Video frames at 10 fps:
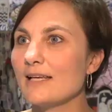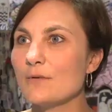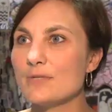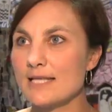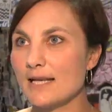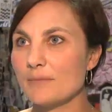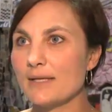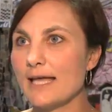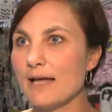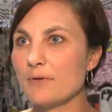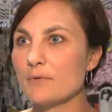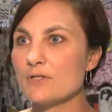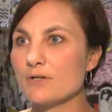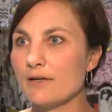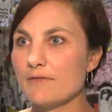He was telling me how he
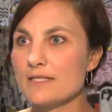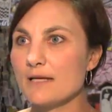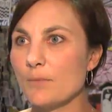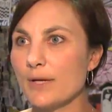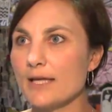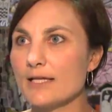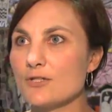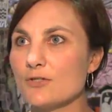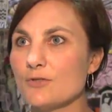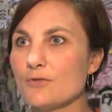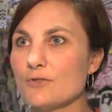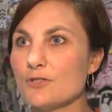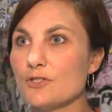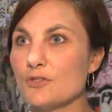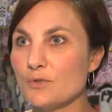was looking for somewhere to
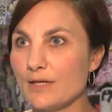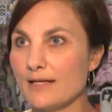do